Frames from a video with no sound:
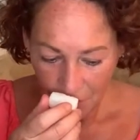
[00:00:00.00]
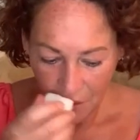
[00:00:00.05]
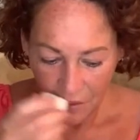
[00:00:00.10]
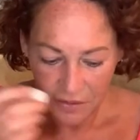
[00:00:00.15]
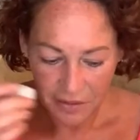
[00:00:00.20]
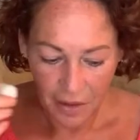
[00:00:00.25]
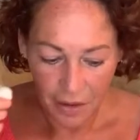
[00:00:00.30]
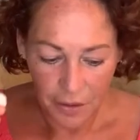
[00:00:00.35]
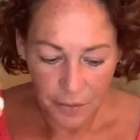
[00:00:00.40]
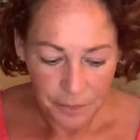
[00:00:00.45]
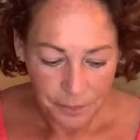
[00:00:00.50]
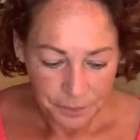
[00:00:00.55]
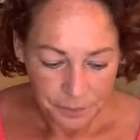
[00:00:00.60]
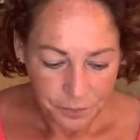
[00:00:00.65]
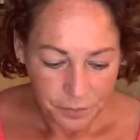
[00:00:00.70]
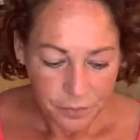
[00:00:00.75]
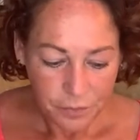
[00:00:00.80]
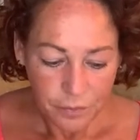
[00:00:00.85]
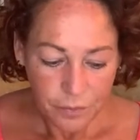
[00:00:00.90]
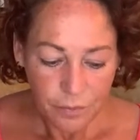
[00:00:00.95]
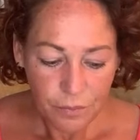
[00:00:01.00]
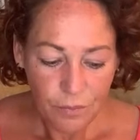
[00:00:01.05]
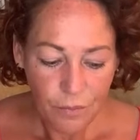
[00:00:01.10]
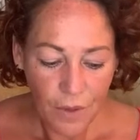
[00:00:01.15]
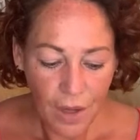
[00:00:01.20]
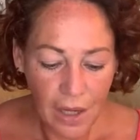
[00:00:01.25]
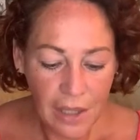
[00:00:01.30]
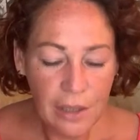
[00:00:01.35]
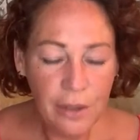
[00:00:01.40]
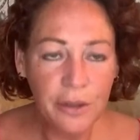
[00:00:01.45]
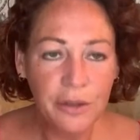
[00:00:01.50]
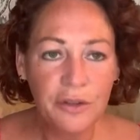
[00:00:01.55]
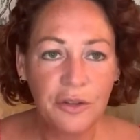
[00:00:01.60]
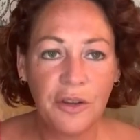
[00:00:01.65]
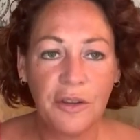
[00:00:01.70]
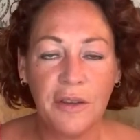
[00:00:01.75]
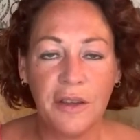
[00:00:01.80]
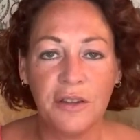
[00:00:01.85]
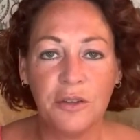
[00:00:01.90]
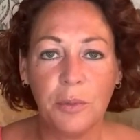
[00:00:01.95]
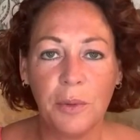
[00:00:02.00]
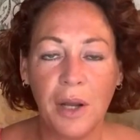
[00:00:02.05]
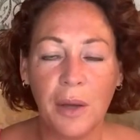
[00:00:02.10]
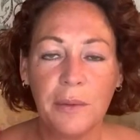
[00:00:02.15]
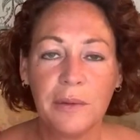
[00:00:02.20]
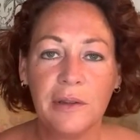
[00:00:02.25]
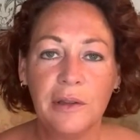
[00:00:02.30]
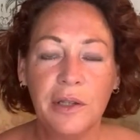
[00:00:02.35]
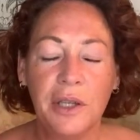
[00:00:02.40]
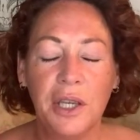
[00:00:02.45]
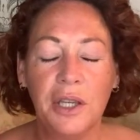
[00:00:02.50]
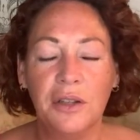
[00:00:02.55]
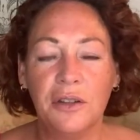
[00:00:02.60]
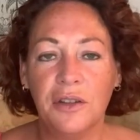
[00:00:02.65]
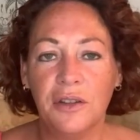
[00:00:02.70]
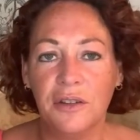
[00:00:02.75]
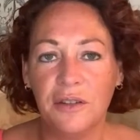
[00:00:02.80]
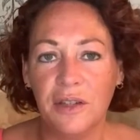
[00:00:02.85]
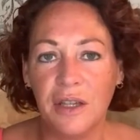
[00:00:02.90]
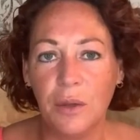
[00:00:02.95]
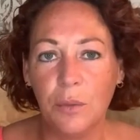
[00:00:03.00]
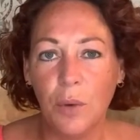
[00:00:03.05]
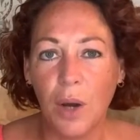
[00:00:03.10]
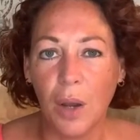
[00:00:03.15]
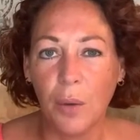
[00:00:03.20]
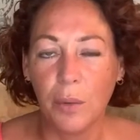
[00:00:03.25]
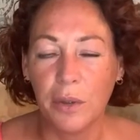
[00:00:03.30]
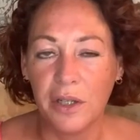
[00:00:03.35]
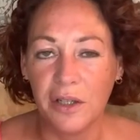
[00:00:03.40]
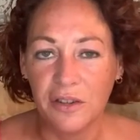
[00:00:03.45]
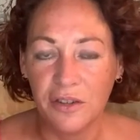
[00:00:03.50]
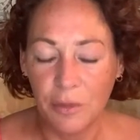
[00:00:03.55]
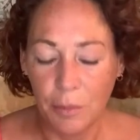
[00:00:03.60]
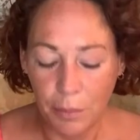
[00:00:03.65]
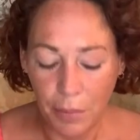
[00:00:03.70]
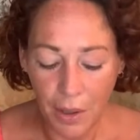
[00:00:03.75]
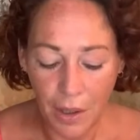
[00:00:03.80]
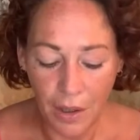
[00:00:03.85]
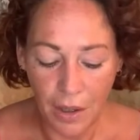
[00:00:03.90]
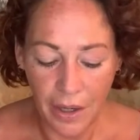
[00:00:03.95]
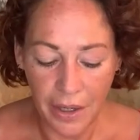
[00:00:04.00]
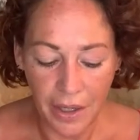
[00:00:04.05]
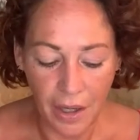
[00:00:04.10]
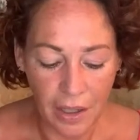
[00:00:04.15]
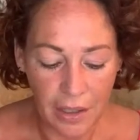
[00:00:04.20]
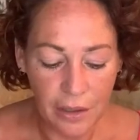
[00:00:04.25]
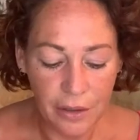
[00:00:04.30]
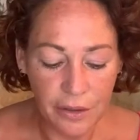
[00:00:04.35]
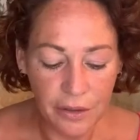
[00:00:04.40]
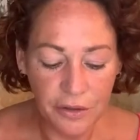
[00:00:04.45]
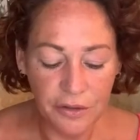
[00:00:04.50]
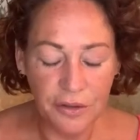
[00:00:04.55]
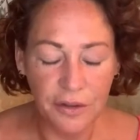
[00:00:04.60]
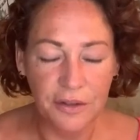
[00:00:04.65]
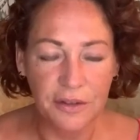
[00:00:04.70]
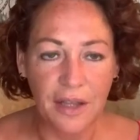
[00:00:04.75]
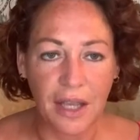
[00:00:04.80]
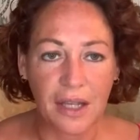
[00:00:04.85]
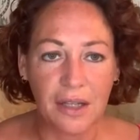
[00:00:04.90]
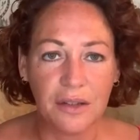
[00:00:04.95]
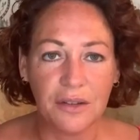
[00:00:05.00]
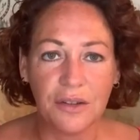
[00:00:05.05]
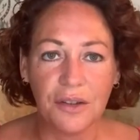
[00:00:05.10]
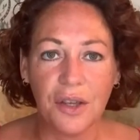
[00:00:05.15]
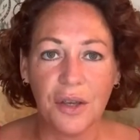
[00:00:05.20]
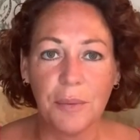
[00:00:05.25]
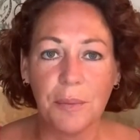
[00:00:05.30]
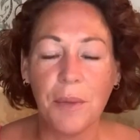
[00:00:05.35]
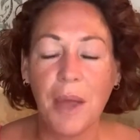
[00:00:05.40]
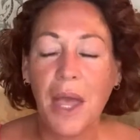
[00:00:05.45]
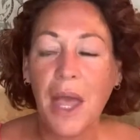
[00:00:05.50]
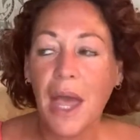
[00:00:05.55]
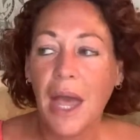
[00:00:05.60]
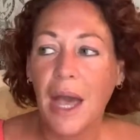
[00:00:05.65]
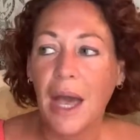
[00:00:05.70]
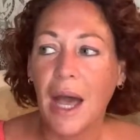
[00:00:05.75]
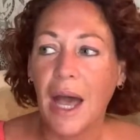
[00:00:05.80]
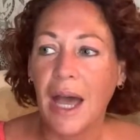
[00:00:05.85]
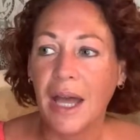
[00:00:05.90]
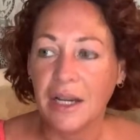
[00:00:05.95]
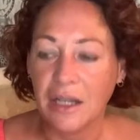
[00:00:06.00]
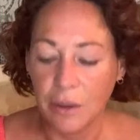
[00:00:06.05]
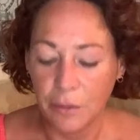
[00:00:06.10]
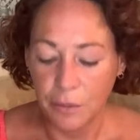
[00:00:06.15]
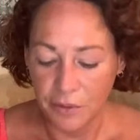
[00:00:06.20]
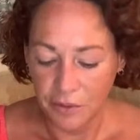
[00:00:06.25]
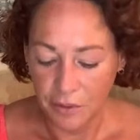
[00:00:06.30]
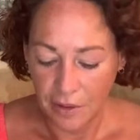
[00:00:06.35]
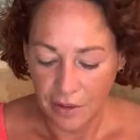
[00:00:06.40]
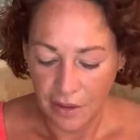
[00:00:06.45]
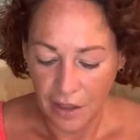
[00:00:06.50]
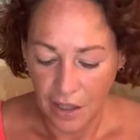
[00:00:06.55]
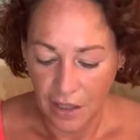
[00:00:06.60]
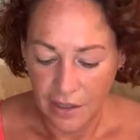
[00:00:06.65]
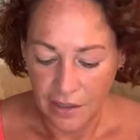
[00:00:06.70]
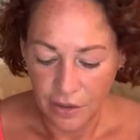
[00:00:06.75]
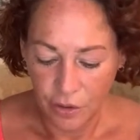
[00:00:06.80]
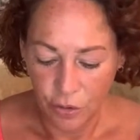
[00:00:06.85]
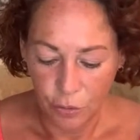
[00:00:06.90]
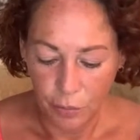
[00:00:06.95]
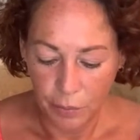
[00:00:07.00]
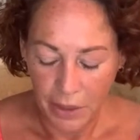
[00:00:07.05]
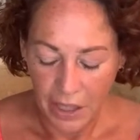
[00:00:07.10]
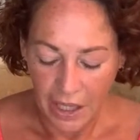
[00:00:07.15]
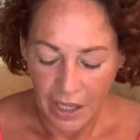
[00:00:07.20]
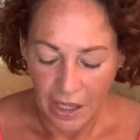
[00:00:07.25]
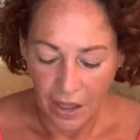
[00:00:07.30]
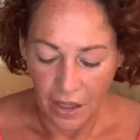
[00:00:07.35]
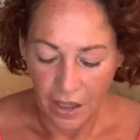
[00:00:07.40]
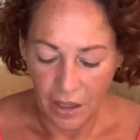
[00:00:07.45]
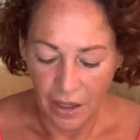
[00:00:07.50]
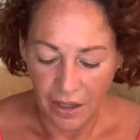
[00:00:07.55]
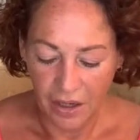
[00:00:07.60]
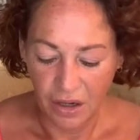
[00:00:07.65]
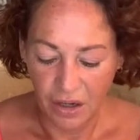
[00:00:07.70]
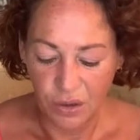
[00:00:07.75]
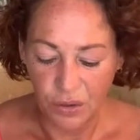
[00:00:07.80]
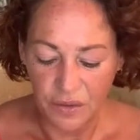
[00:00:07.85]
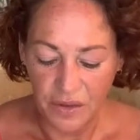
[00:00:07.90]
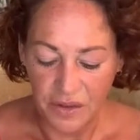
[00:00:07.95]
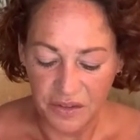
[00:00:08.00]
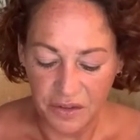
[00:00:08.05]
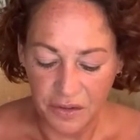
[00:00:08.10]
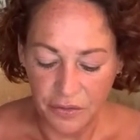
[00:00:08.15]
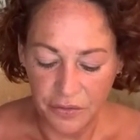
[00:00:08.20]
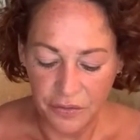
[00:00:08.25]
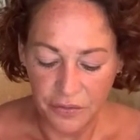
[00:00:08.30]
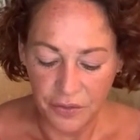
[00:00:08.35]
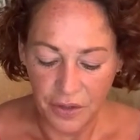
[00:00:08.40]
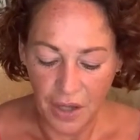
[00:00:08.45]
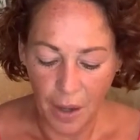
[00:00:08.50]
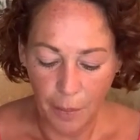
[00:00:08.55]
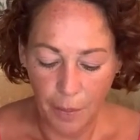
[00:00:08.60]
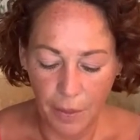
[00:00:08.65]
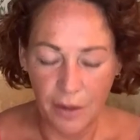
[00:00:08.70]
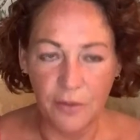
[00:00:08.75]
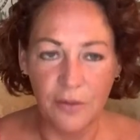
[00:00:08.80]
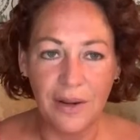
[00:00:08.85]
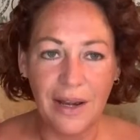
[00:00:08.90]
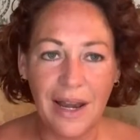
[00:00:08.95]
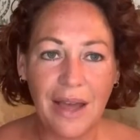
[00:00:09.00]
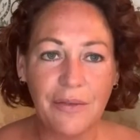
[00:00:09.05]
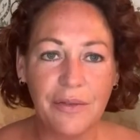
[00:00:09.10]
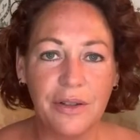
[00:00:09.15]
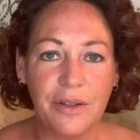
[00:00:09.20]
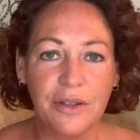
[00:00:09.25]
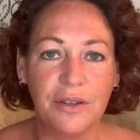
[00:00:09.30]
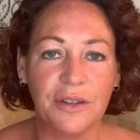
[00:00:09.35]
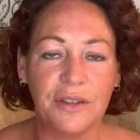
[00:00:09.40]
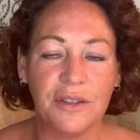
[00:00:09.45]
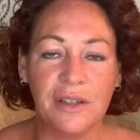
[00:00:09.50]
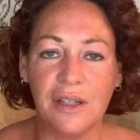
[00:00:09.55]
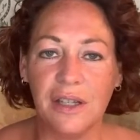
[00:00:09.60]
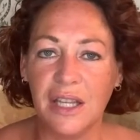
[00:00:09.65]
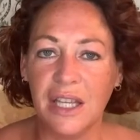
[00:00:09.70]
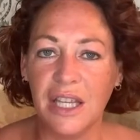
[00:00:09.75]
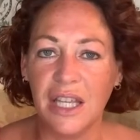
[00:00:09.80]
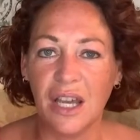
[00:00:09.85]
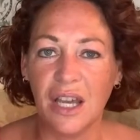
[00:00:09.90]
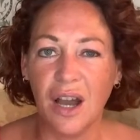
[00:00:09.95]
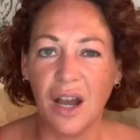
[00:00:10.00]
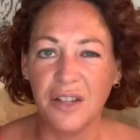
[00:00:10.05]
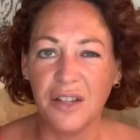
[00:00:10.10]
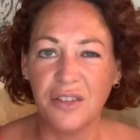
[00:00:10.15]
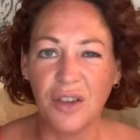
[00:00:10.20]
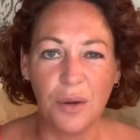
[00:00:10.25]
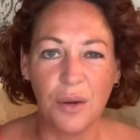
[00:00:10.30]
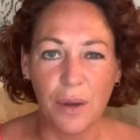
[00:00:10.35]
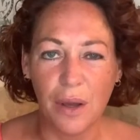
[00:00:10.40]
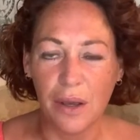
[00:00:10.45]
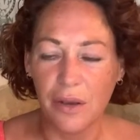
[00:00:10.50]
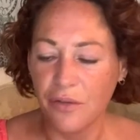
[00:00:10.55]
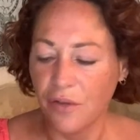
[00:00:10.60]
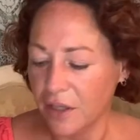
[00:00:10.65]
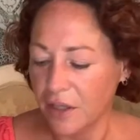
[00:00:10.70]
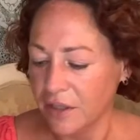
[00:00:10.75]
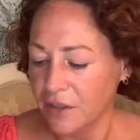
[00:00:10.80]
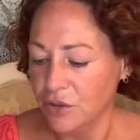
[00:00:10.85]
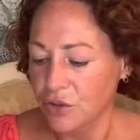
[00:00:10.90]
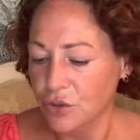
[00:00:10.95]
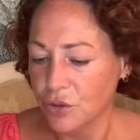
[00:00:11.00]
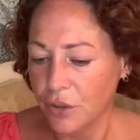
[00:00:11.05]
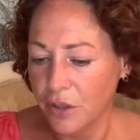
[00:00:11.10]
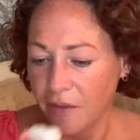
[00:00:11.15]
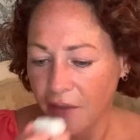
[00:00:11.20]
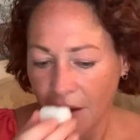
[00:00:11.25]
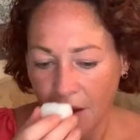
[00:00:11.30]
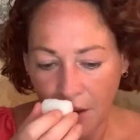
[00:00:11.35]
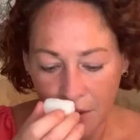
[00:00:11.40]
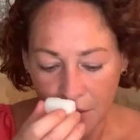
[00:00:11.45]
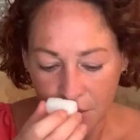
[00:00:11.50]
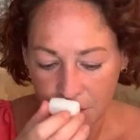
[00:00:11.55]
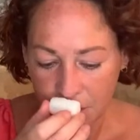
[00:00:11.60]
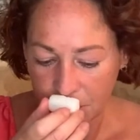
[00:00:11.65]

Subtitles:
So I looked at this when I was looking to see what I wanted to buy. I looked at Sanctum and I was a little bit like, oh, there's a couple of lavenders in here. I don't know if I'll enjoy that.